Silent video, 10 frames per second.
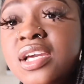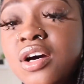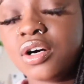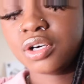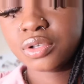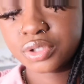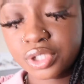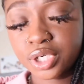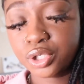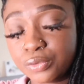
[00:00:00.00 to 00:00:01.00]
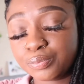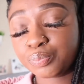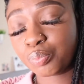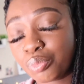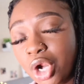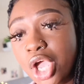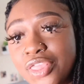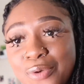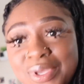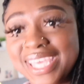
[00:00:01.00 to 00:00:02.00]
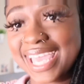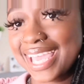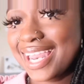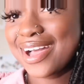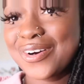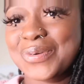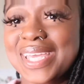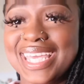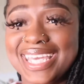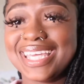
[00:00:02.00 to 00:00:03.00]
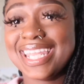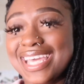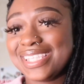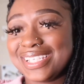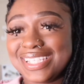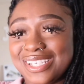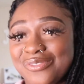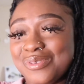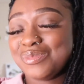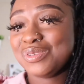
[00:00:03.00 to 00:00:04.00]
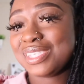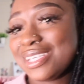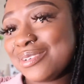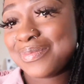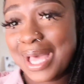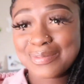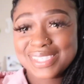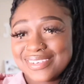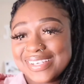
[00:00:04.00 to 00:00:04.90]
y'all, so that we can head out and head to the selfie museum. I'm so